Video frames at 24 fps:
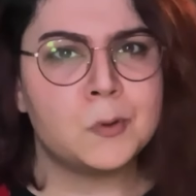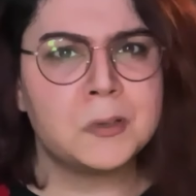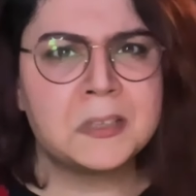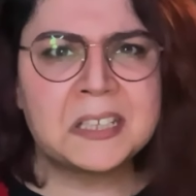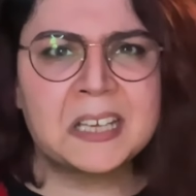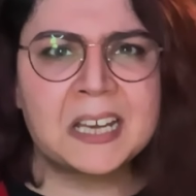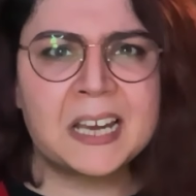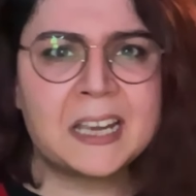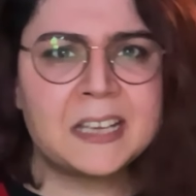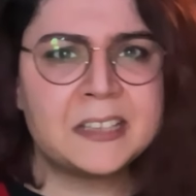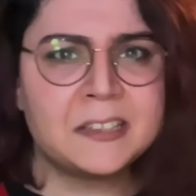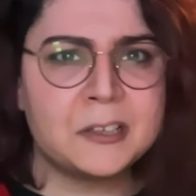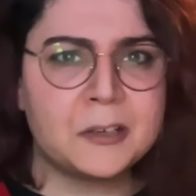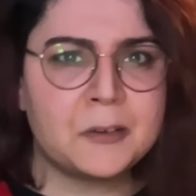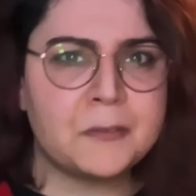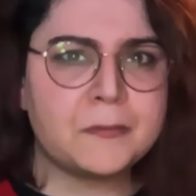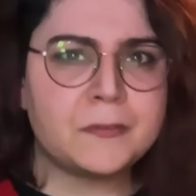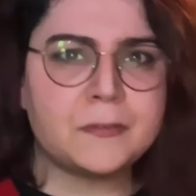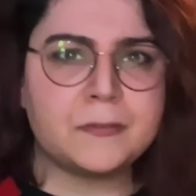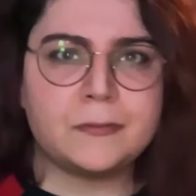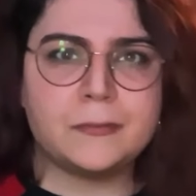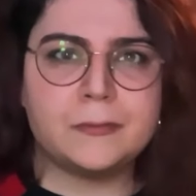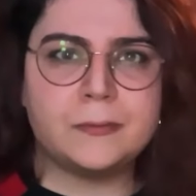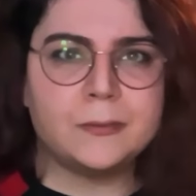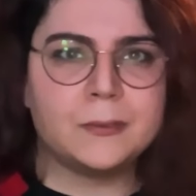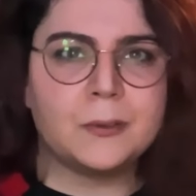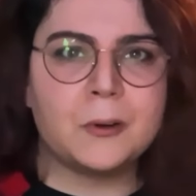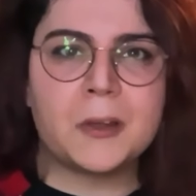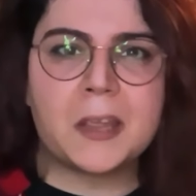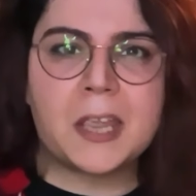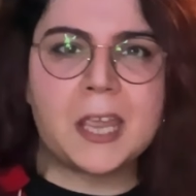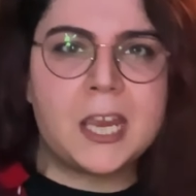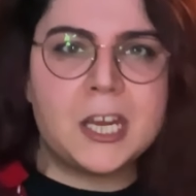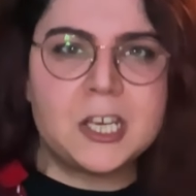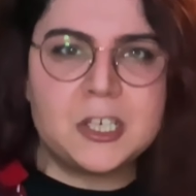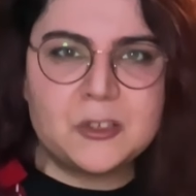What kind of
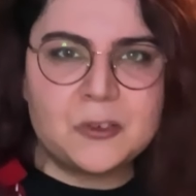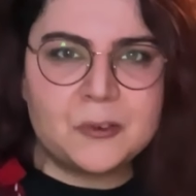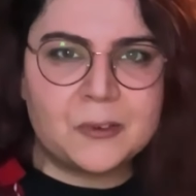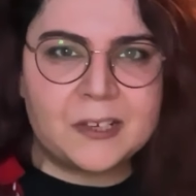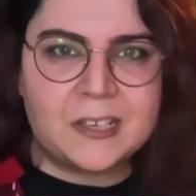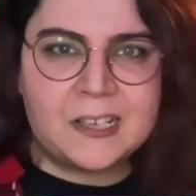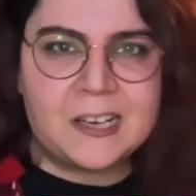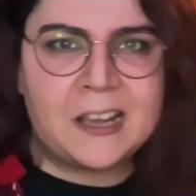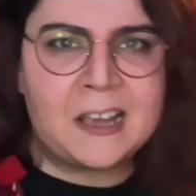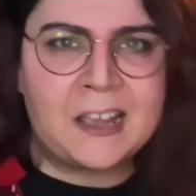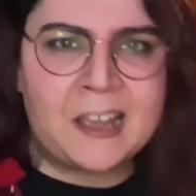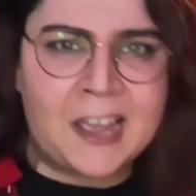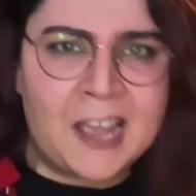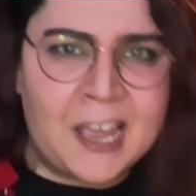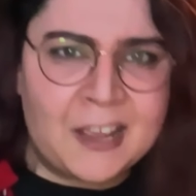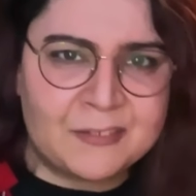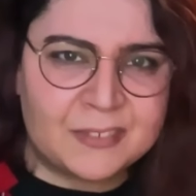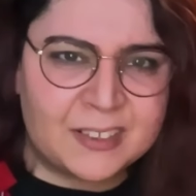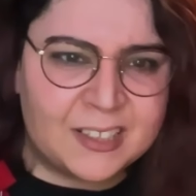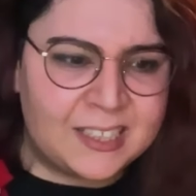location can I have